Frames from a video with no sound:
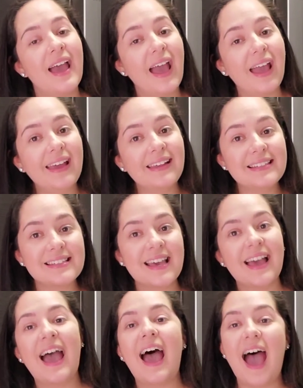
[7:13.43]
And
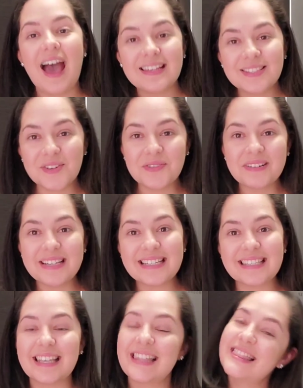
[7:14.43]
as always,
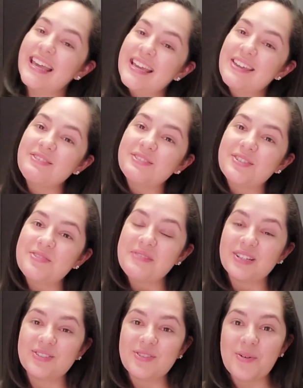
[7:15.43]
thank you so
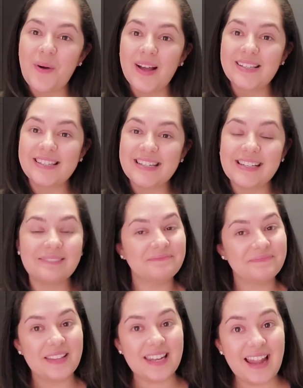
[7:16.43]
much for watching.
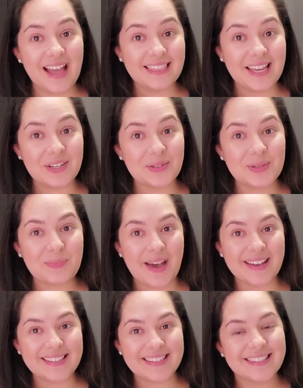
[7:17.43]
Nata Knows
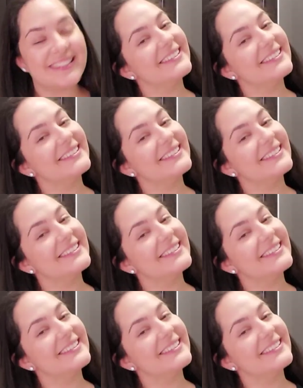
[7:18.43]
Best.